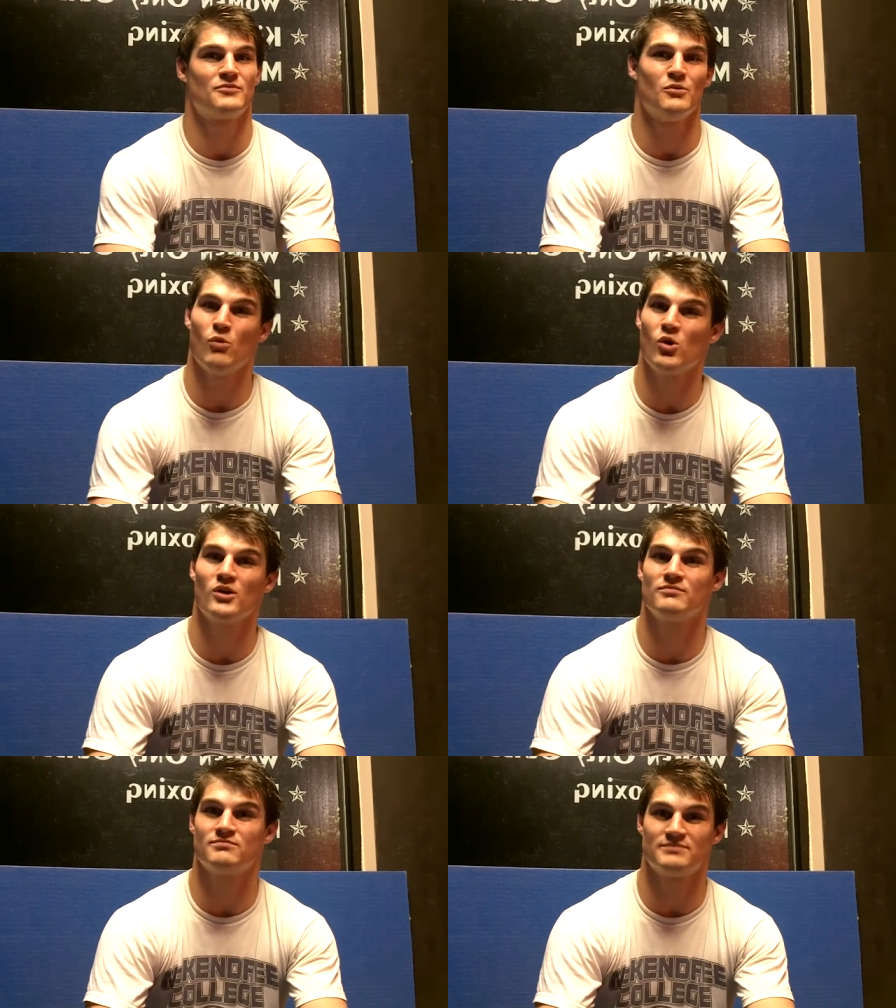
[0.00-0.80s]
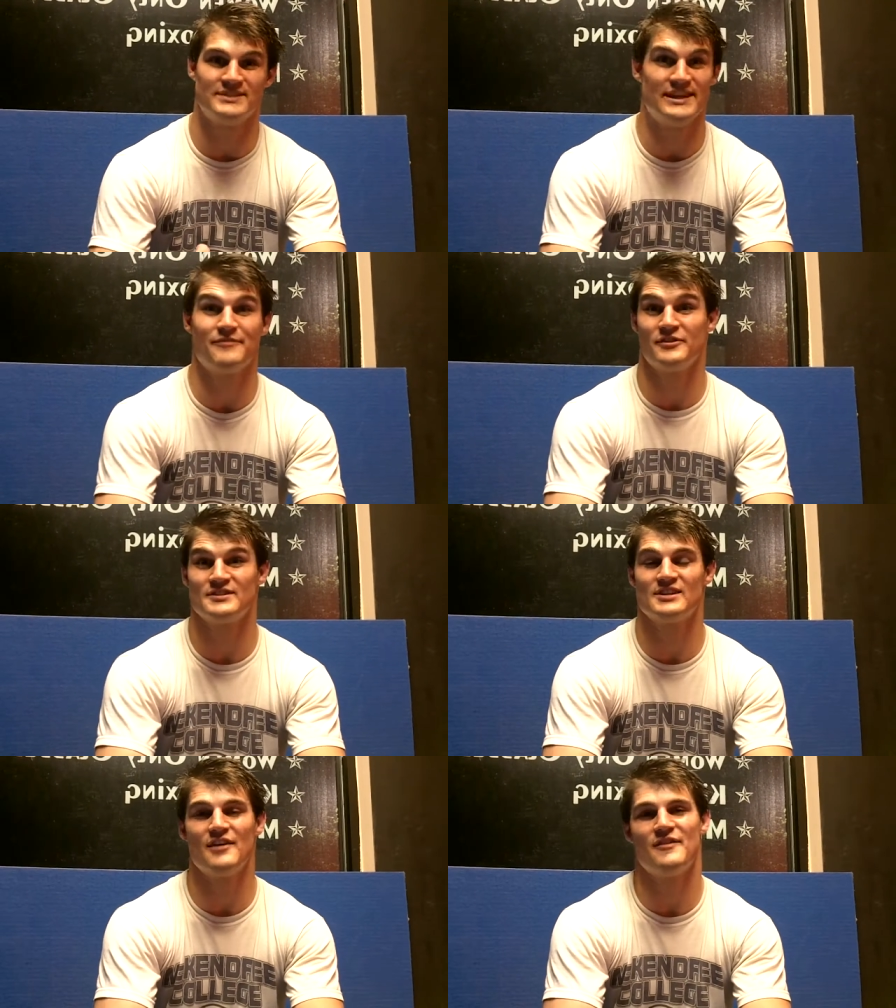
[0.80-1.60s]
the more different
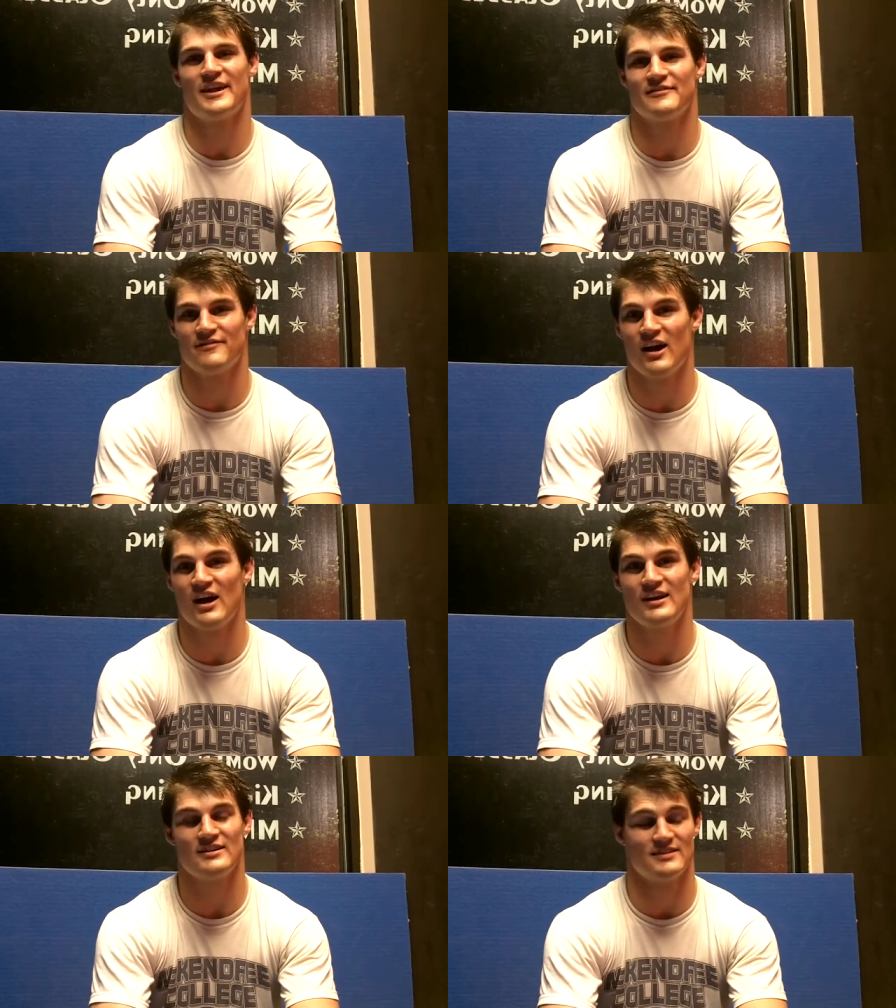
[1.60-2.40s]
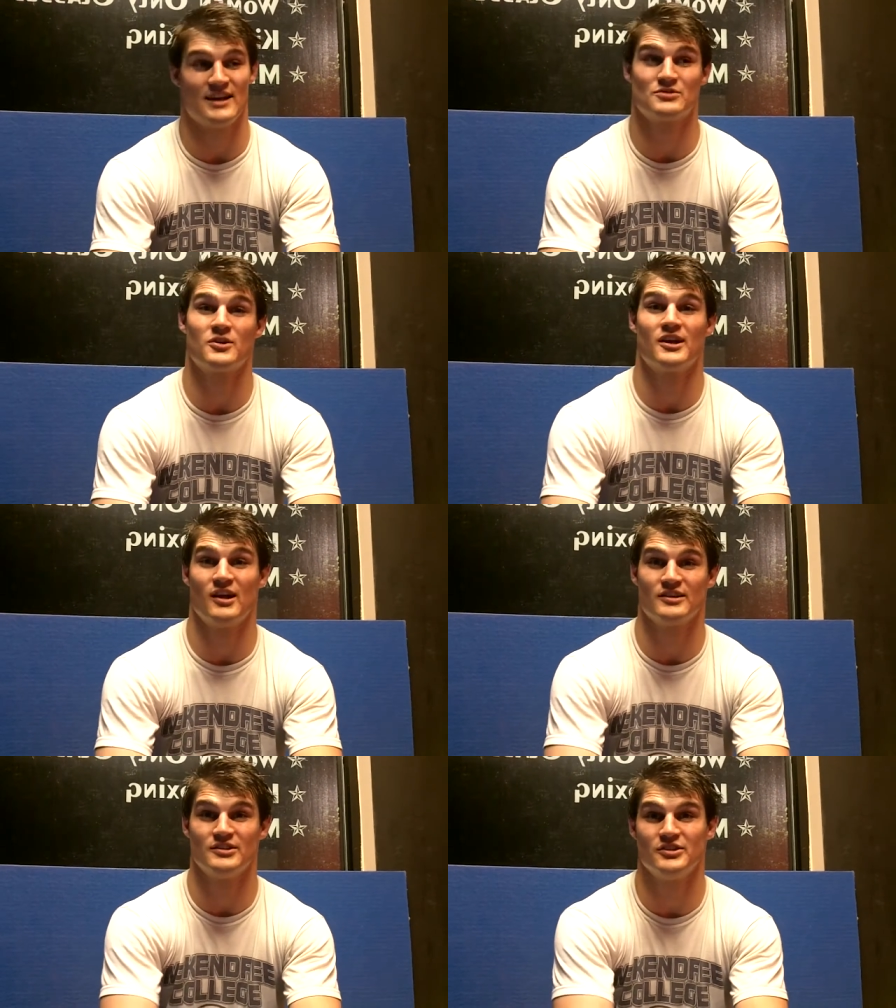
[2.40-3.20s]
stuff I can find, that's what I
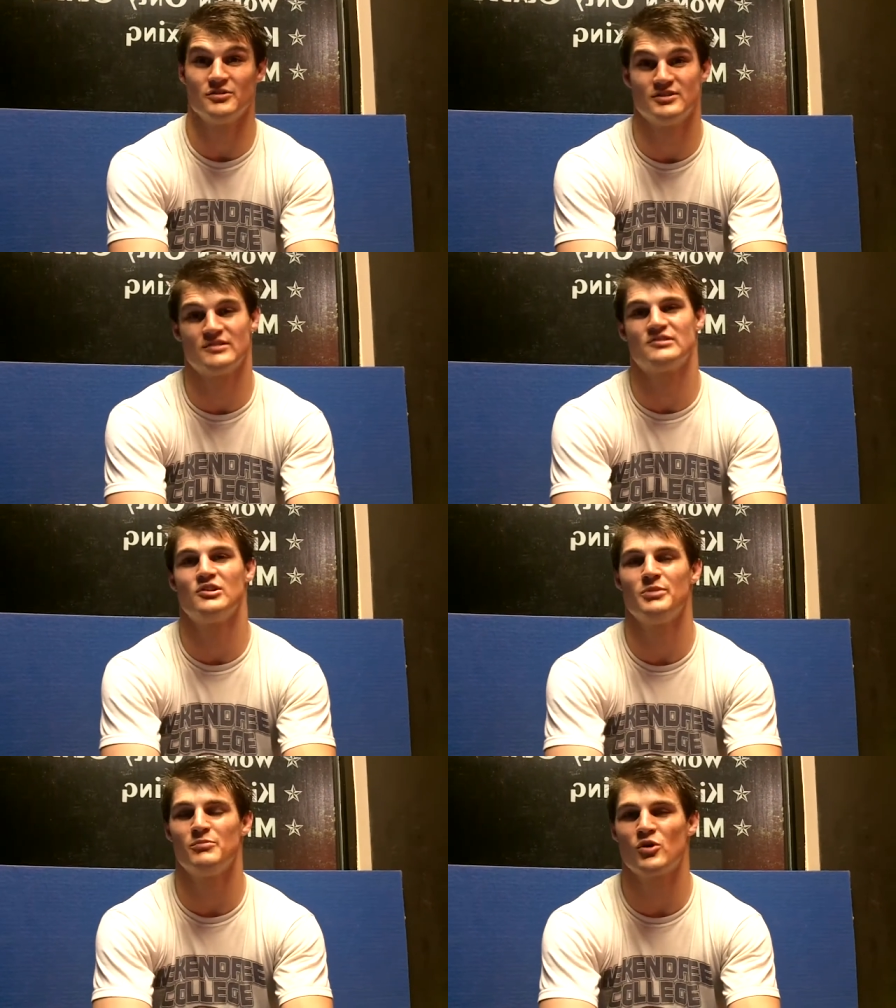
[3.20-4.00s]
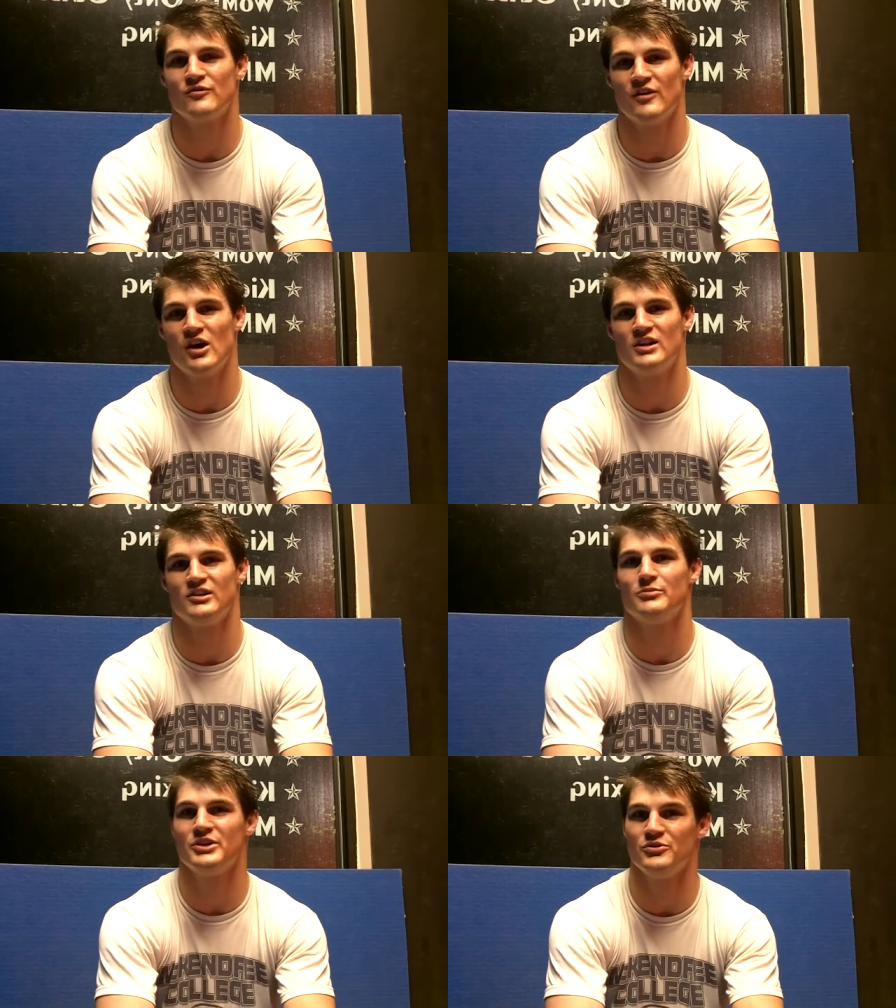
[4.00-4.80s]
like to do because it's a little bit more fun, a
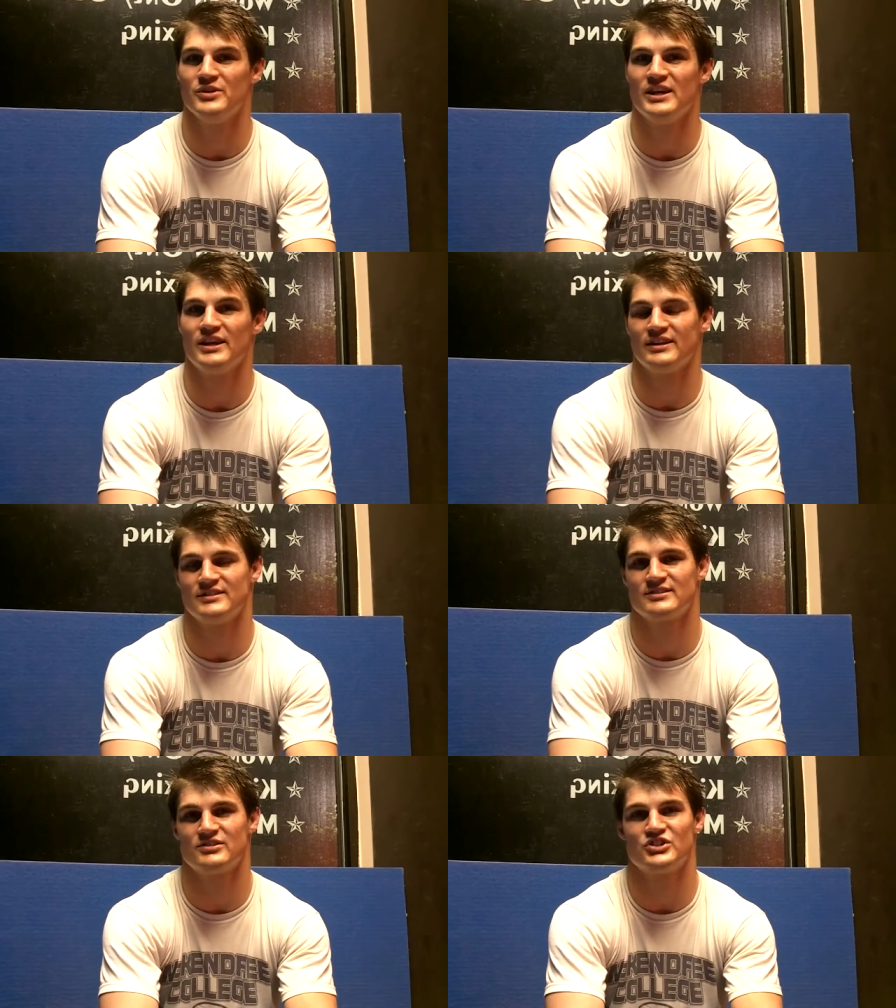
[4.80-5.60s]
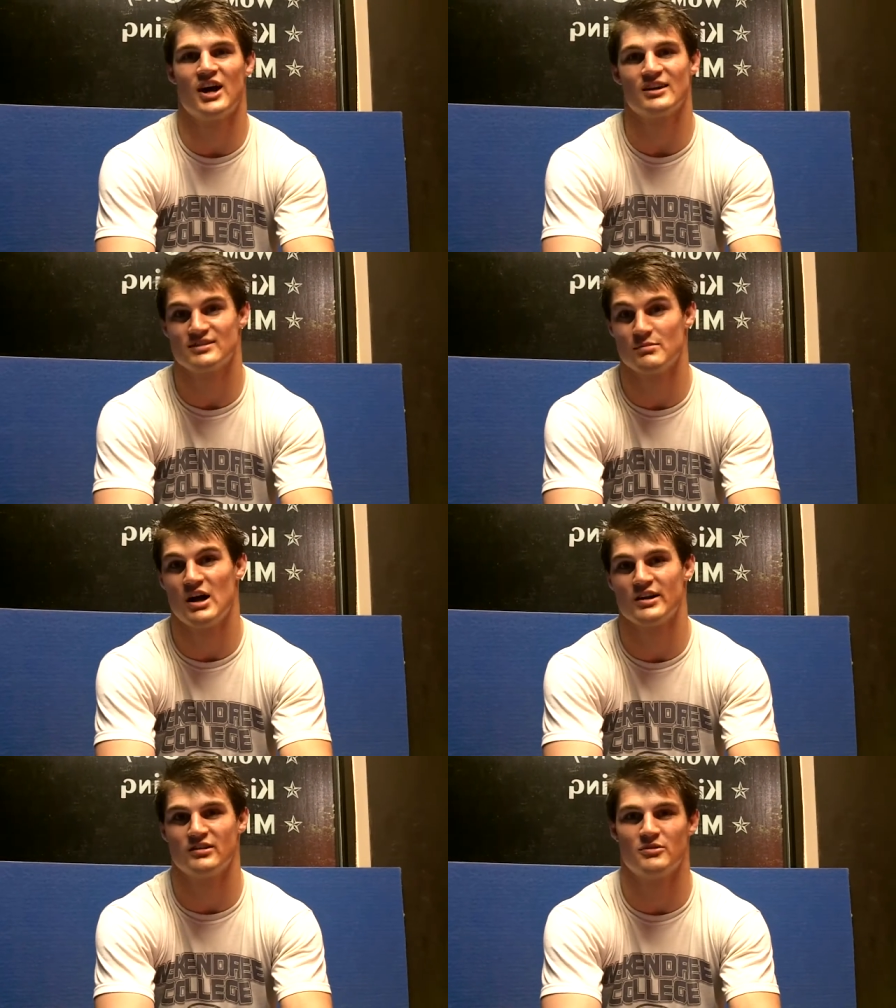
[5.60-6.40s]
little bit unique, and it shocks the
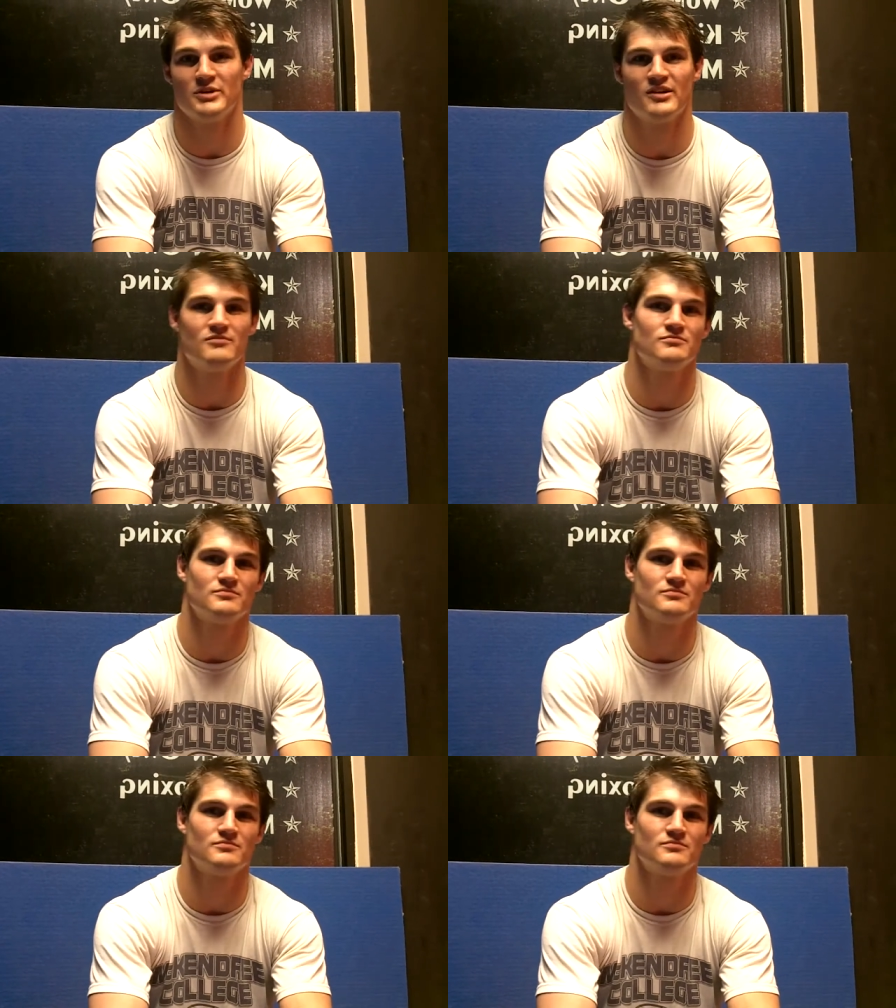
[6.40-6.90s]
body a little bit.